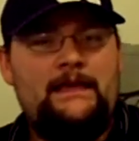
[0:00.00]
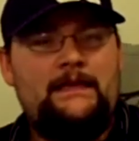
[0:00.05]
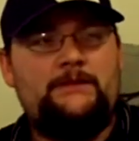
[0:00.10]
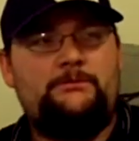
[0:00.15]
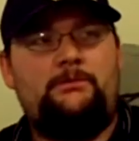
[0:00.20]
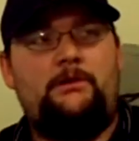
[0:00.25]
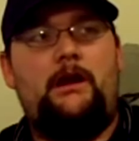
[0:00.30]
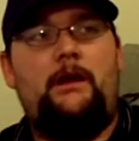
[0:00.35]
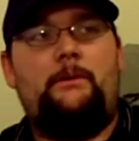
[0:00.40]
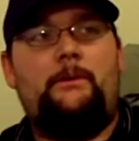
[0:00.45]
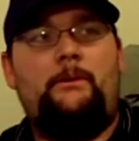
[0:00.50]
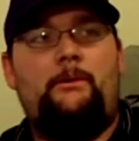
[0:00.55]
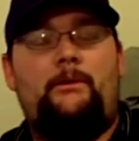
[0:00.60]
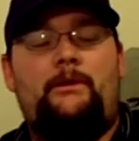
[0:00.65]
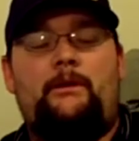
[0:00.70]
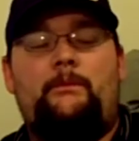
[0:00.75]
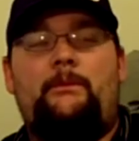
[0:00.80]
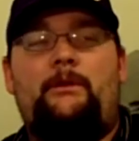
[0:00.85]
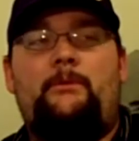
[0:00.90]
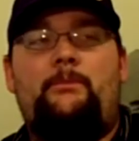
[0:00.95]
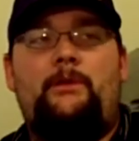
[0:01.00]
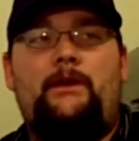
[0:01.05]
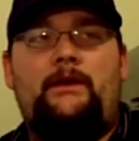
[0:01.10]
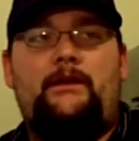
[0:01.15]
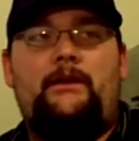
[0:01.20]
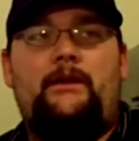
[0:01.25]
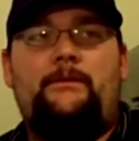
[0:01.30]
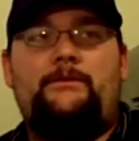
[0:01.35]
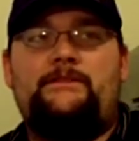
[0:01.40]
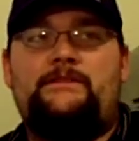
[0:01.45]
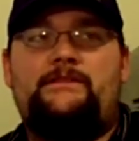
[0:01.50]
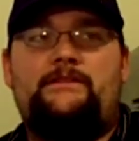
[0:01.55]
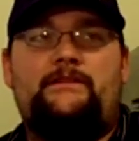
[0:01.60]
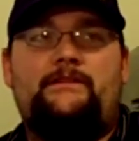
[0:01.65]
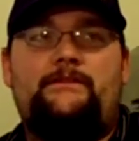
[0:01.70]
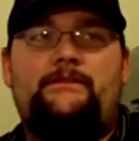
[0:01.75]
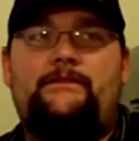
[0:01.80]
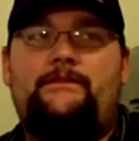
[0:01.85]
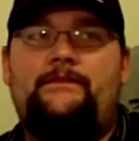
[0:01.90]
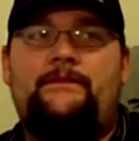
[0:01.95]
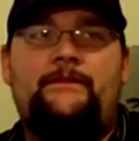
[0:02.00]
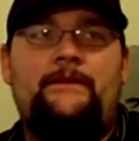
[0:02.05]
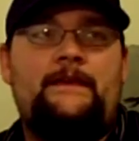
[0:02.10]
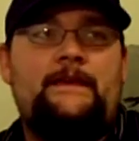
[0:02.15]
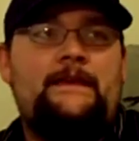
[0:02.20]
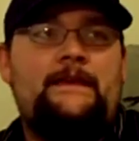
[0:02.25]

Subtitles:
it's probably what I'm going to pick up, just because